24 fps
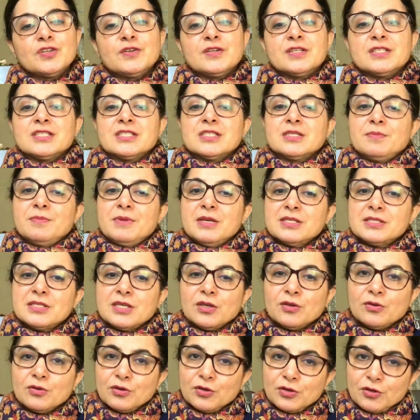it is the basic
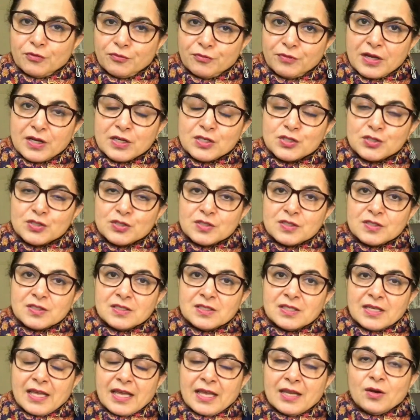unit of
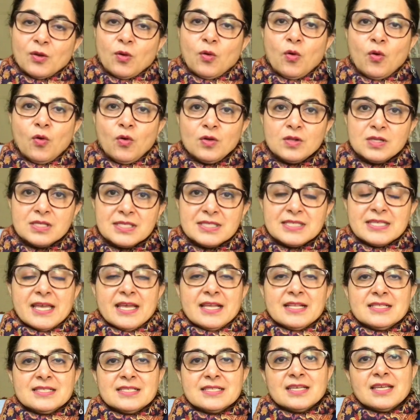function and all
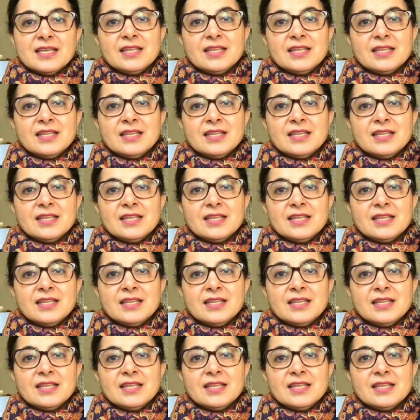cells,